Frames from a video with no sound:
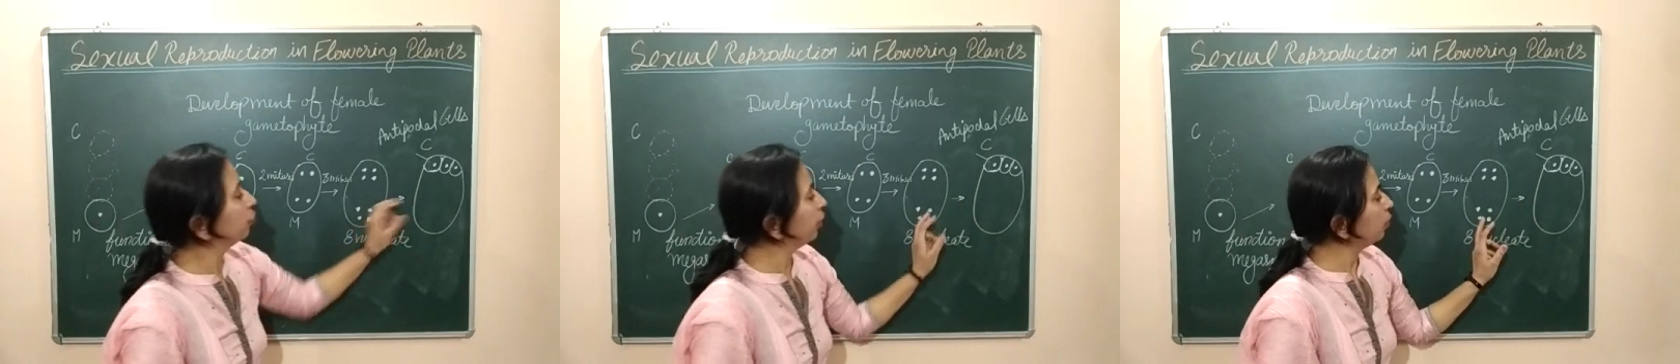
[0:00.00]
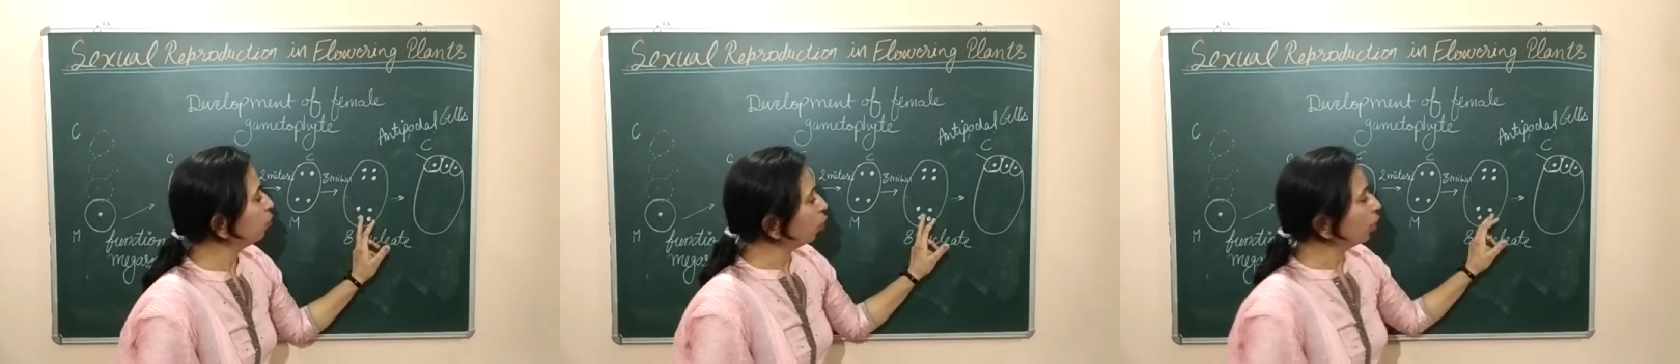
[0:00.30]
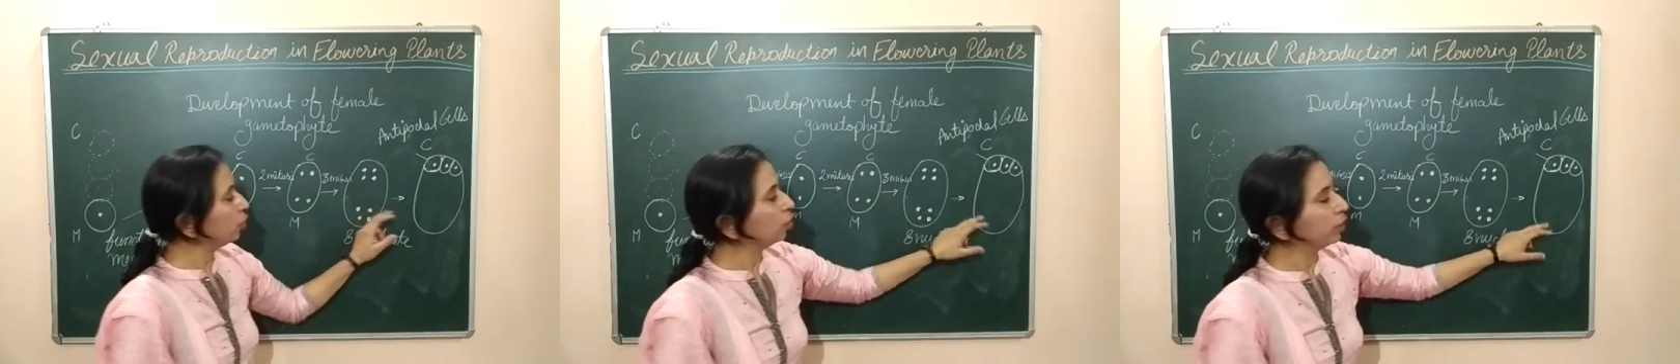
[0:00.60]
3
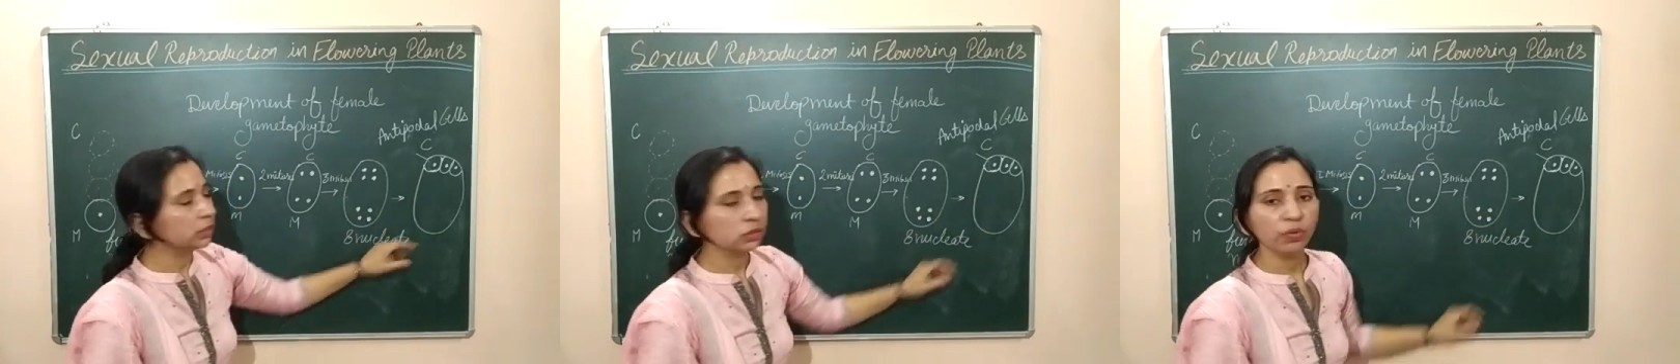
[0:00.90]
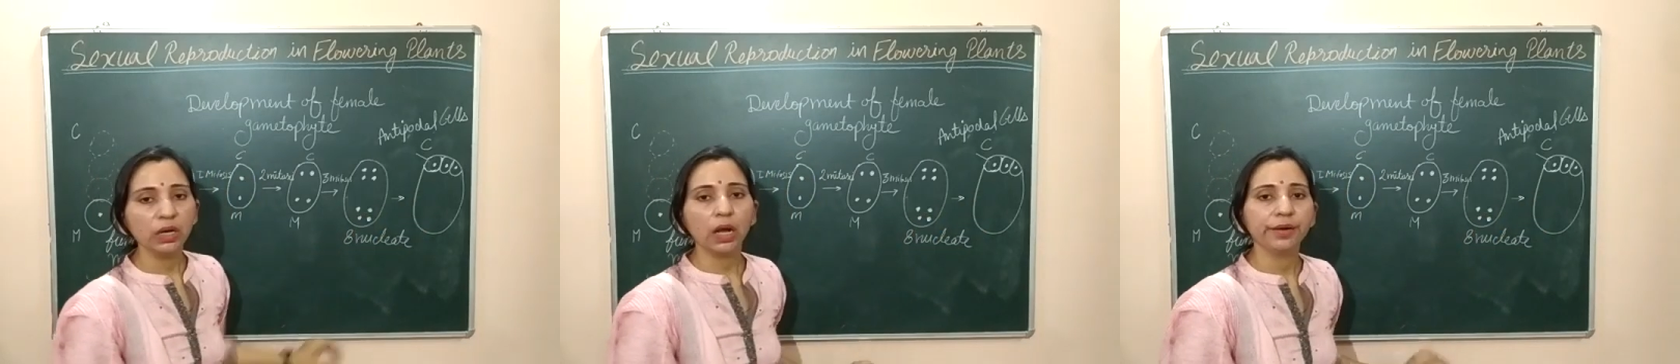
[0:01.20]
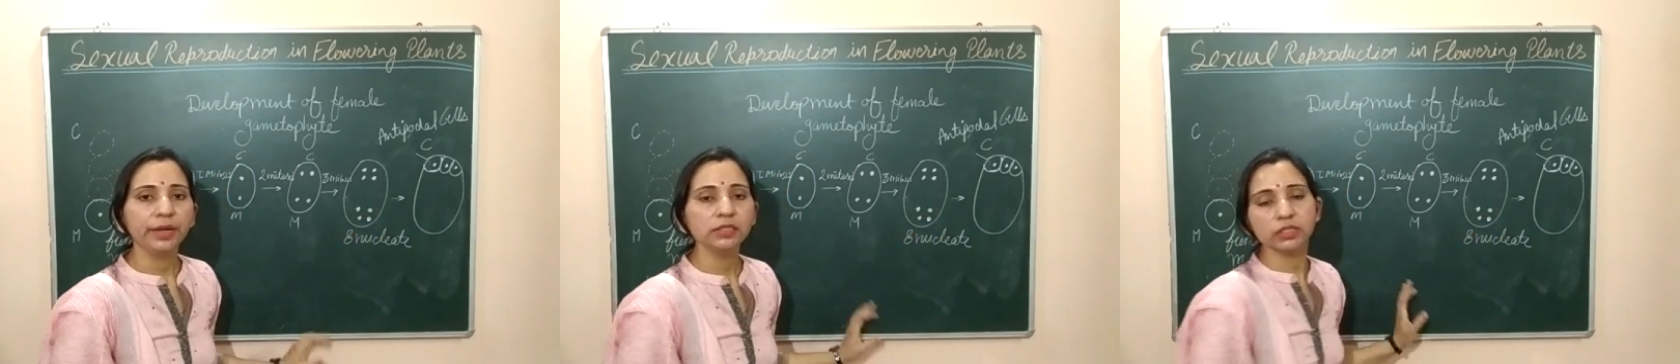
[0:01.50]
more nucleus will
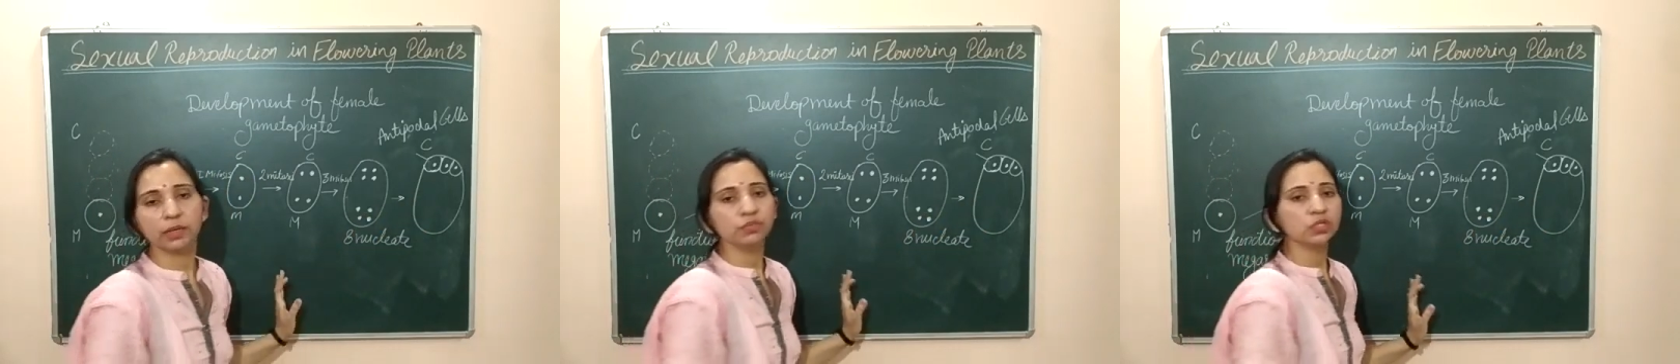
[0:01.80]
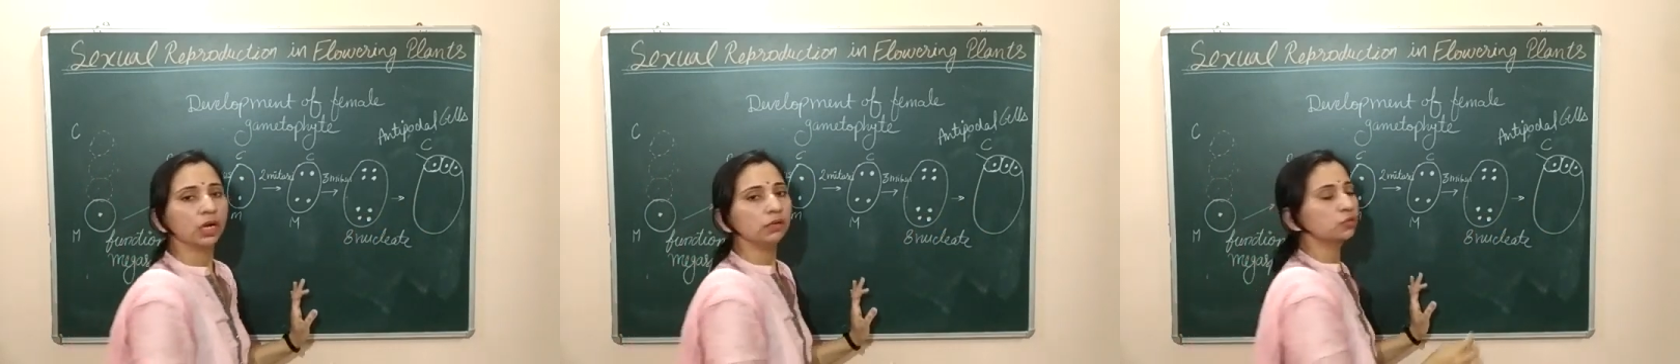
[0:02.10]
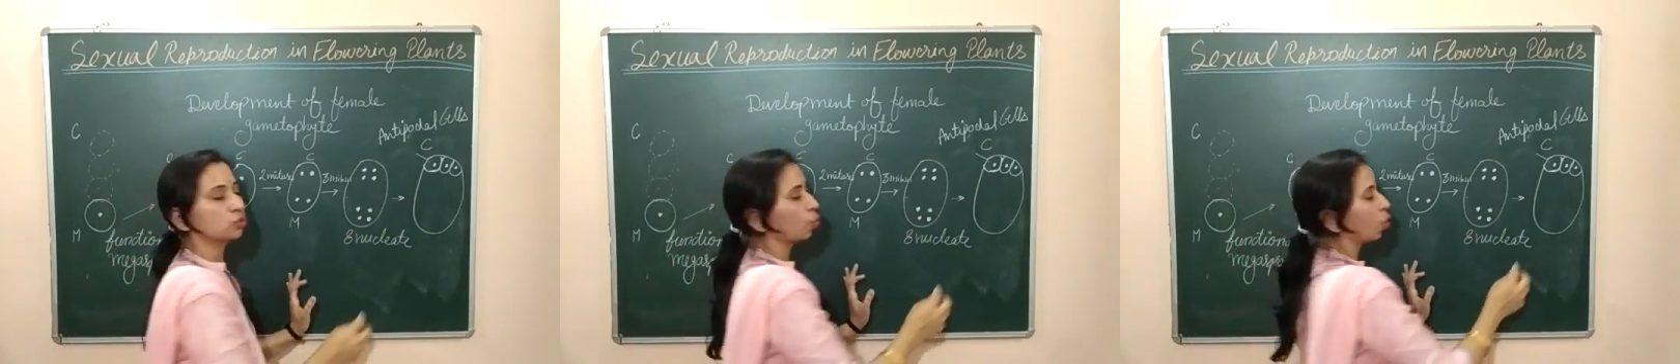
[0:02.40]
arrange
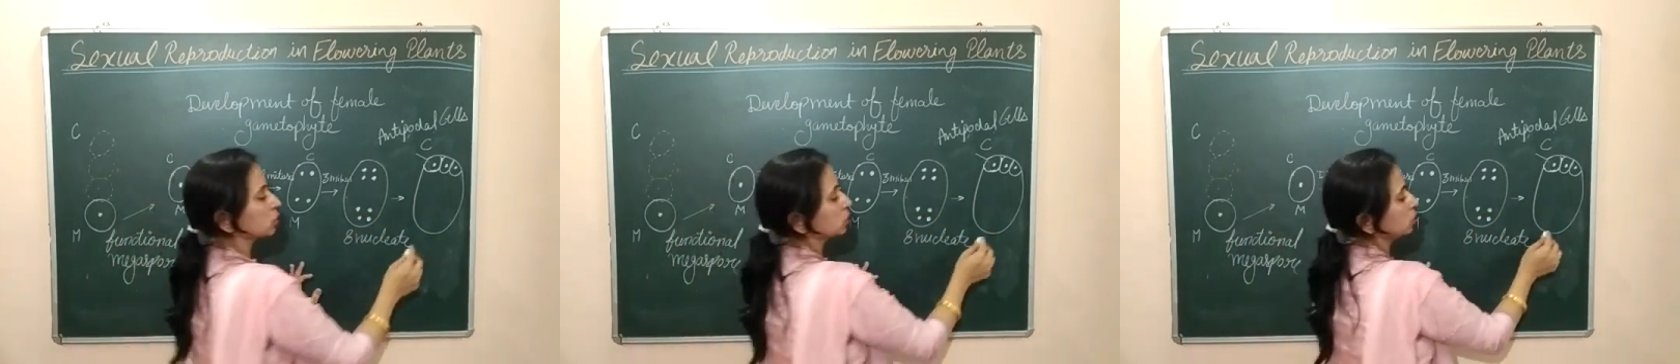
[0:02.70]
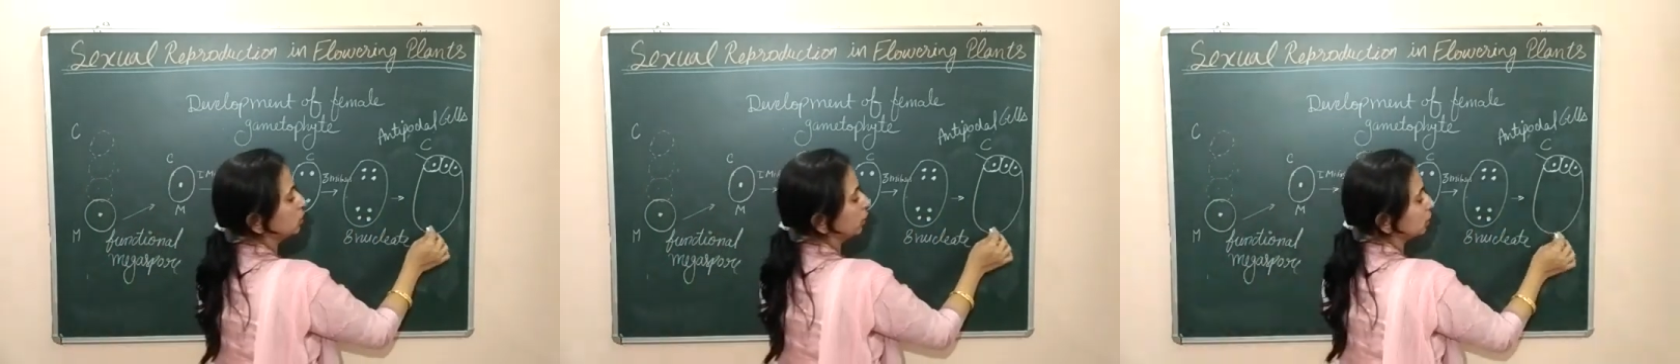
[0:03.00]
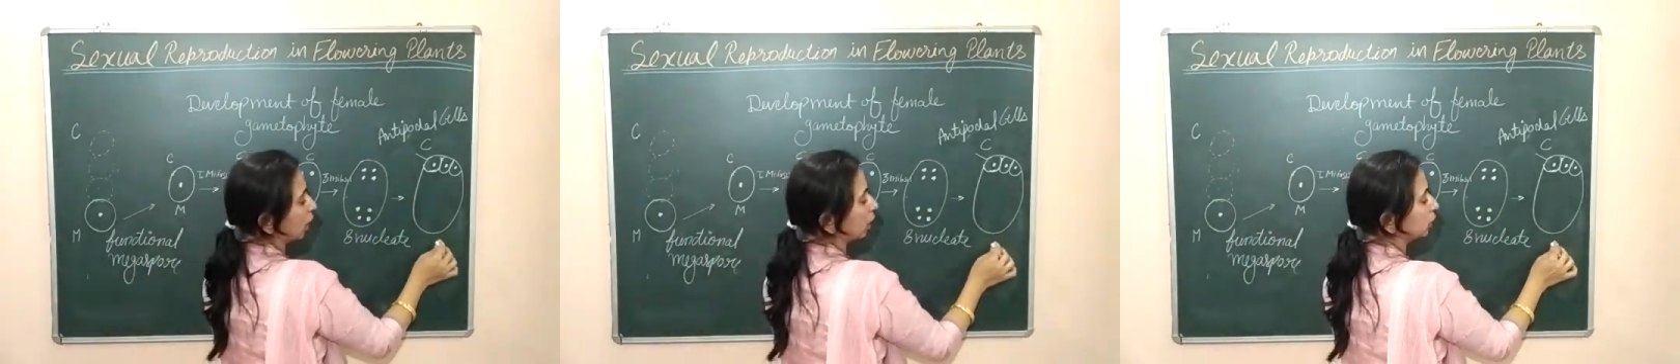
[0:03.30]
themselves towards
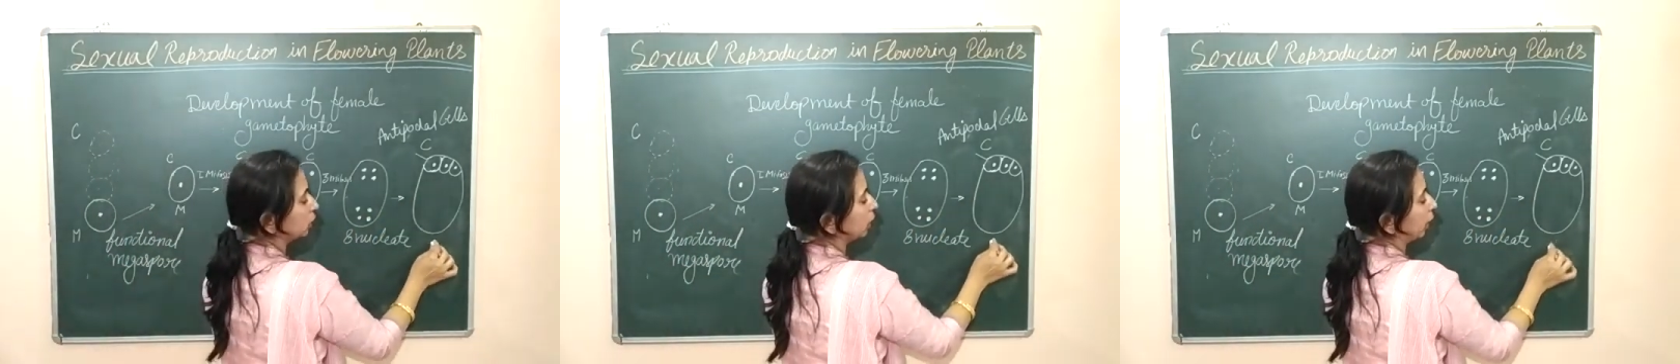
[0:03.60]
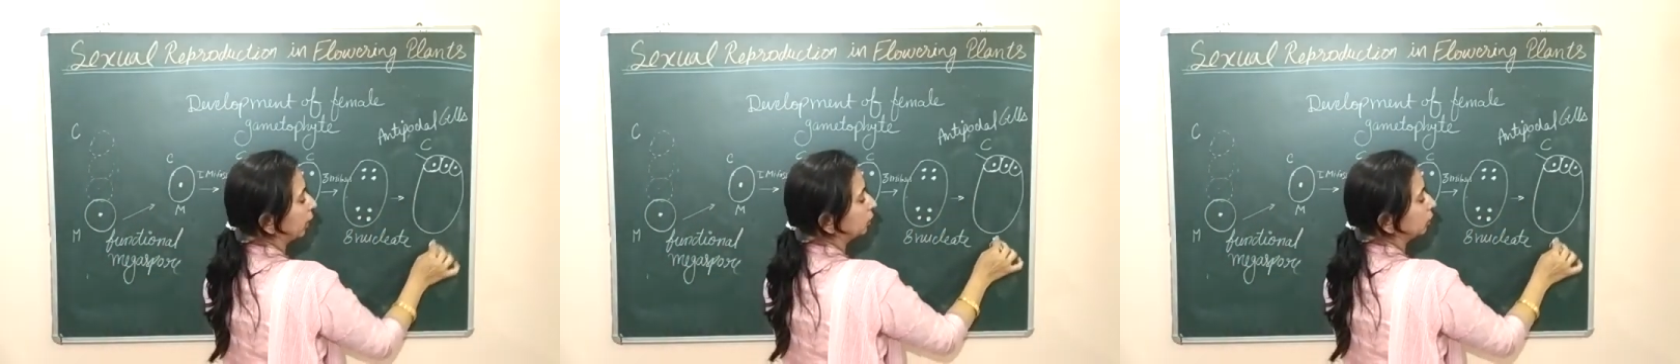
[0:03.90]
the another ant,